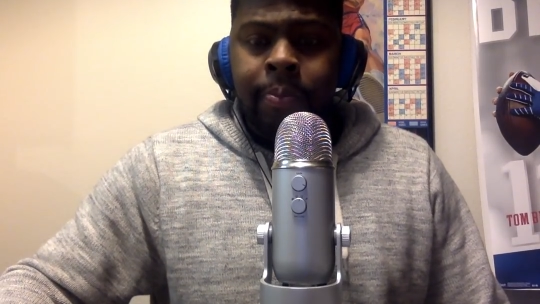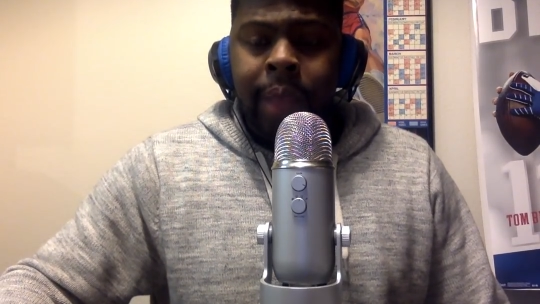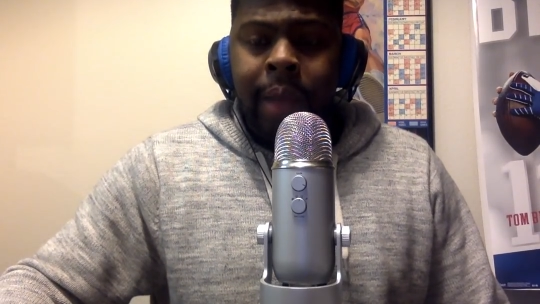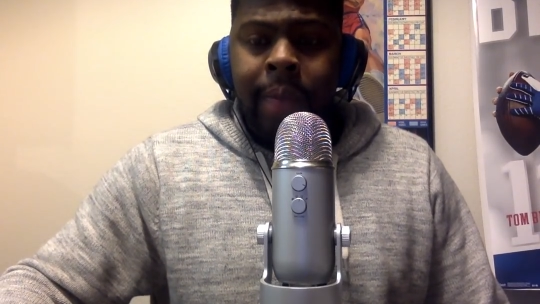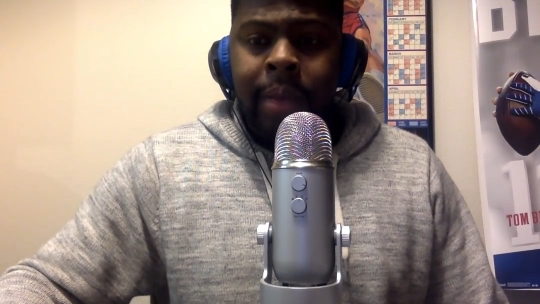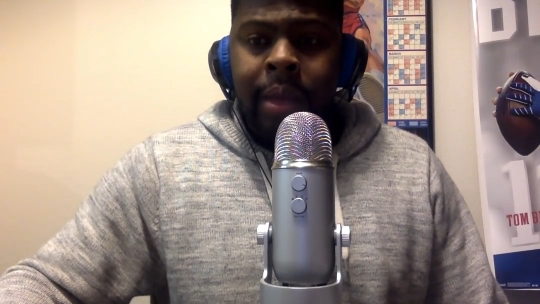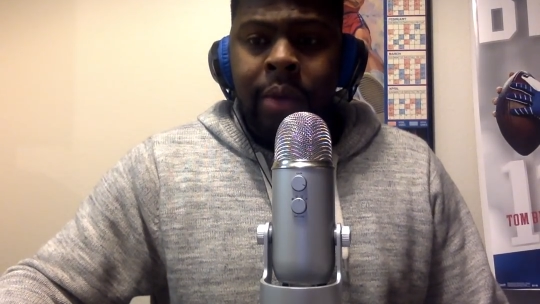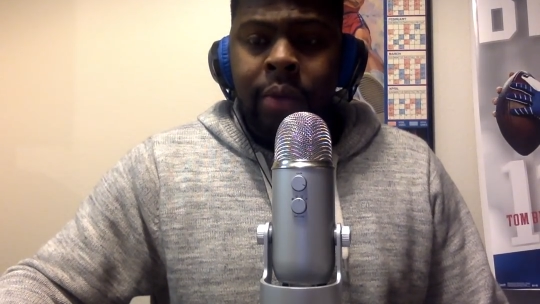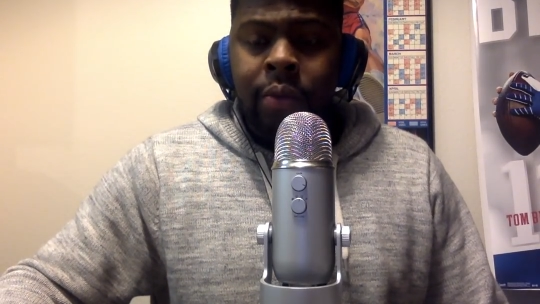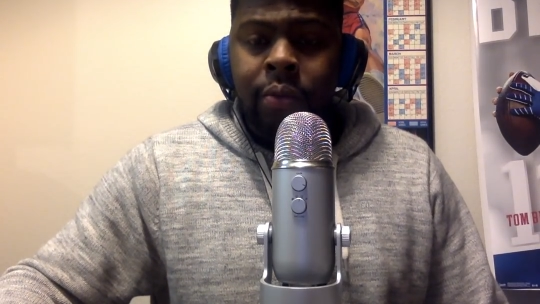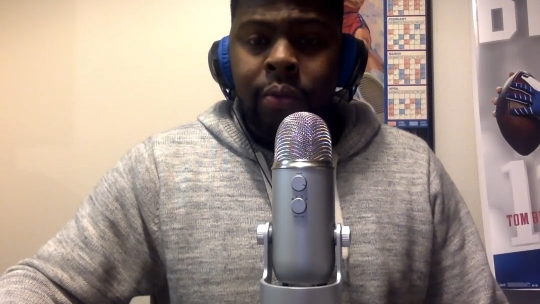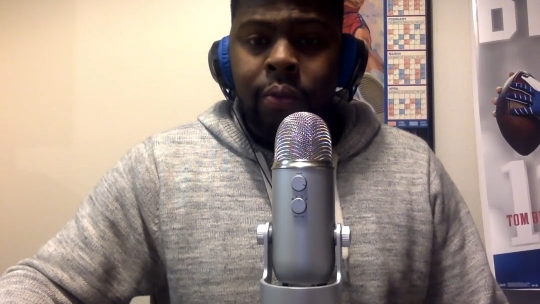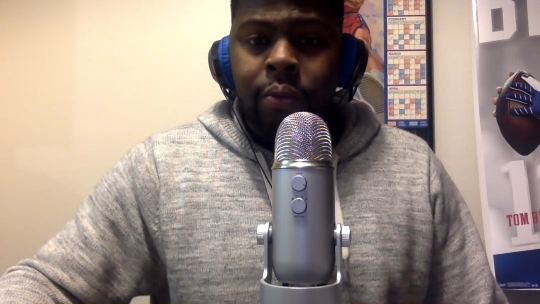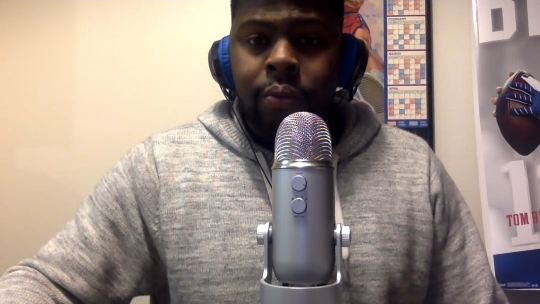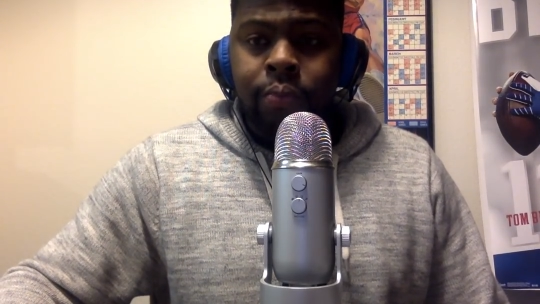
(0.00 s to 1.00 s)
I mean,
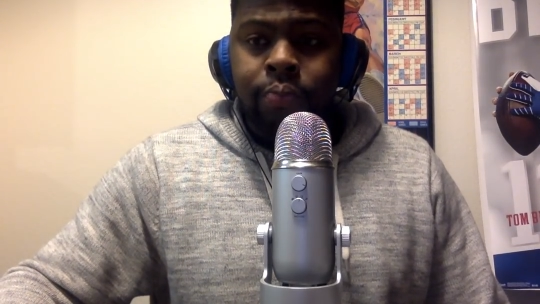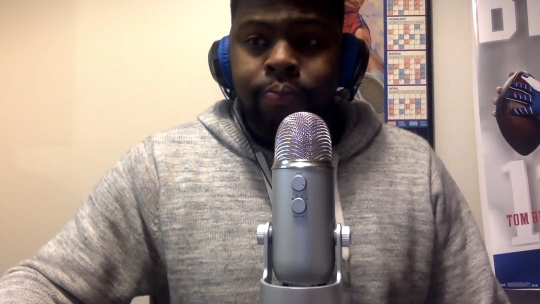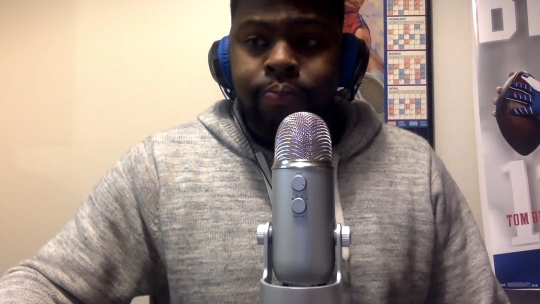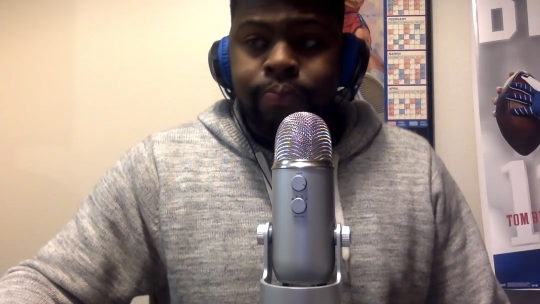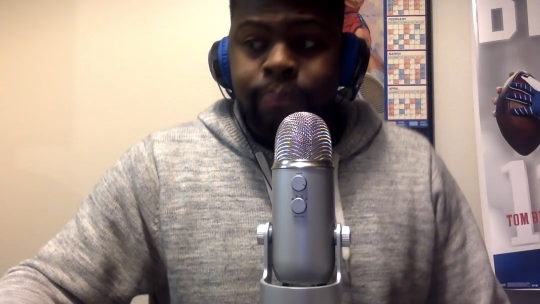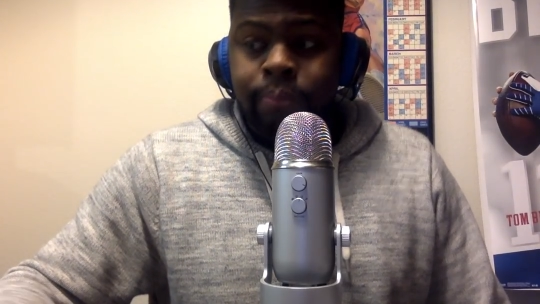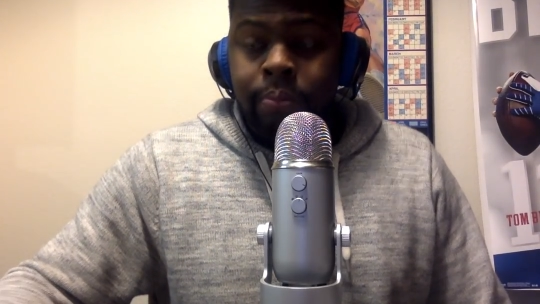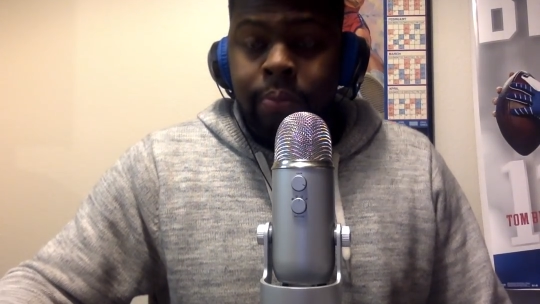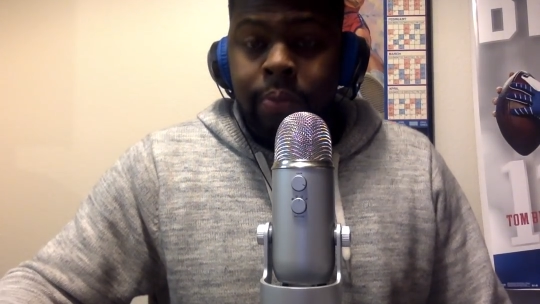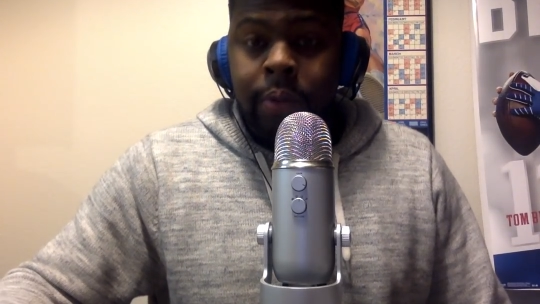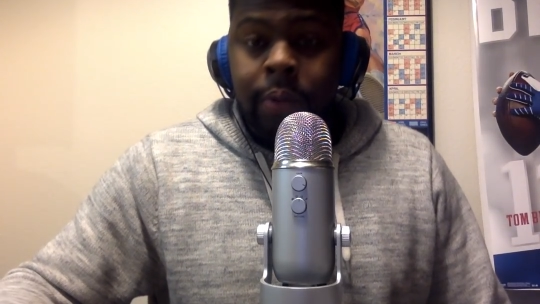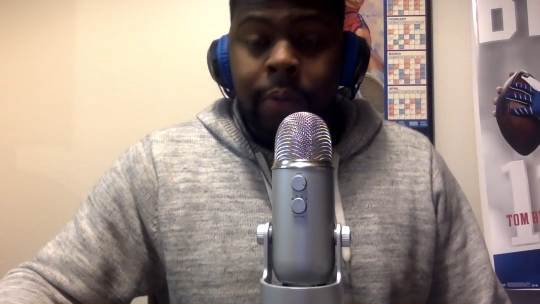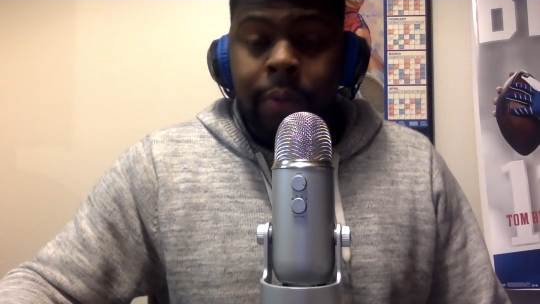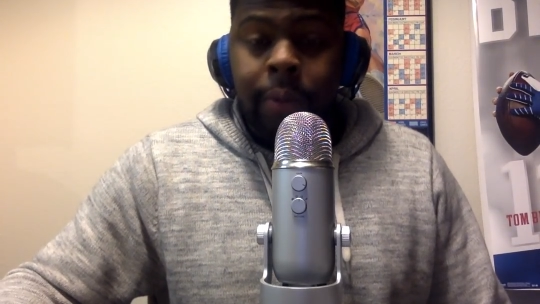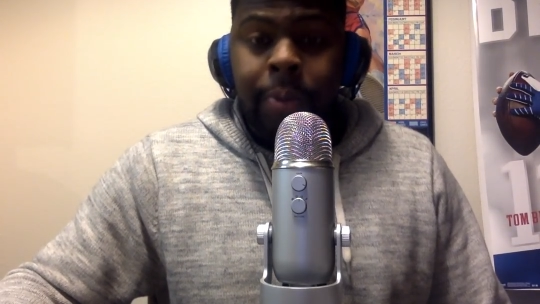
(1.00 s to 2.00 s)

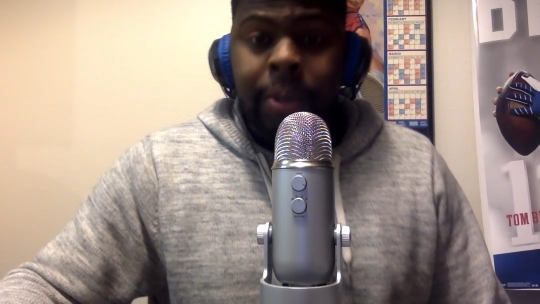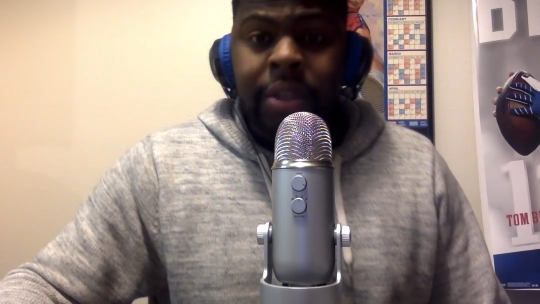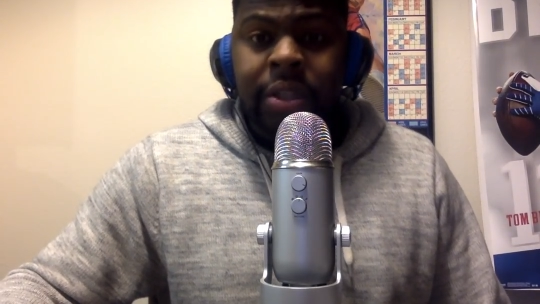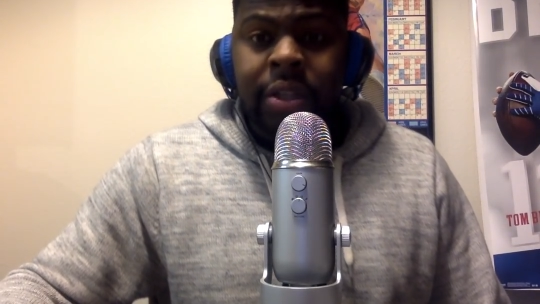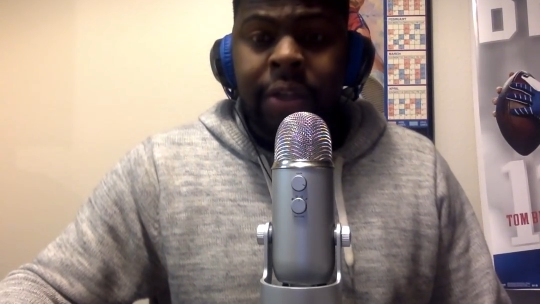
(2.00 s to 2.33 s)
the Pistons